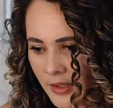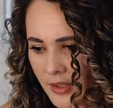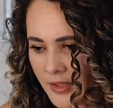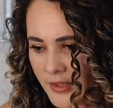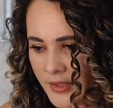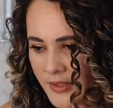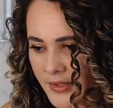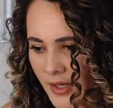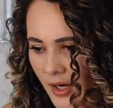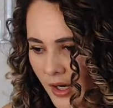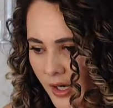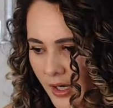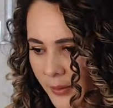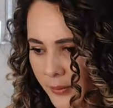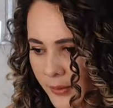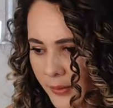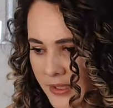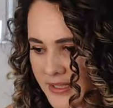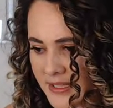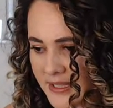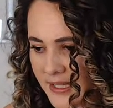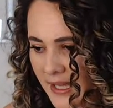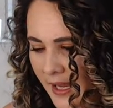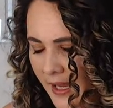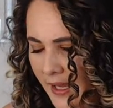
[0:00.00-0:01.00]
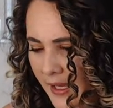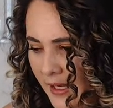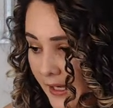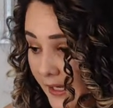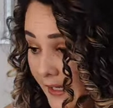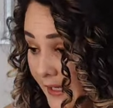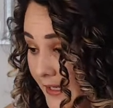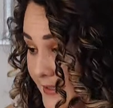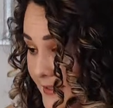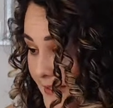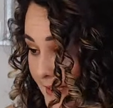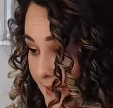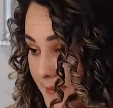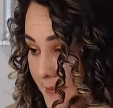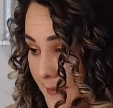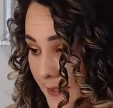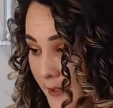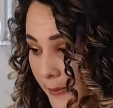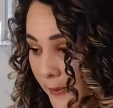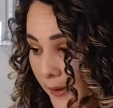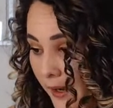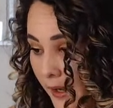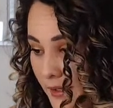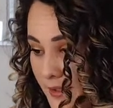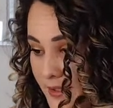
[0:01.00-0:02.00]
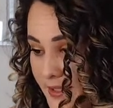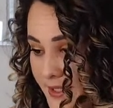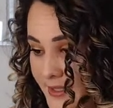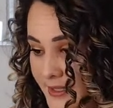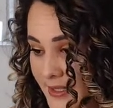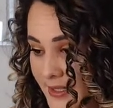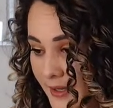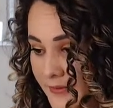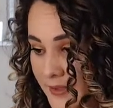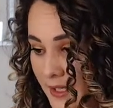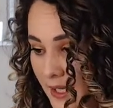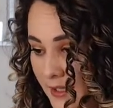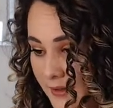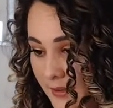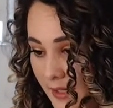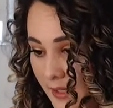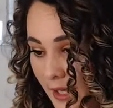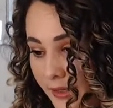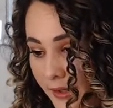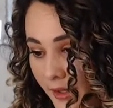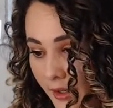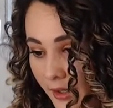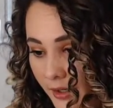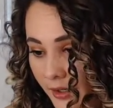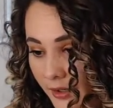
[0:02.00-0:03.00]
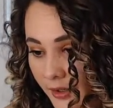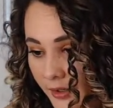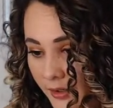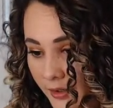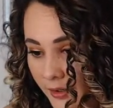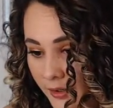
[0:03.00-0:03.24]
Sorry, 1 second. I guess it's been a while since I've done leather.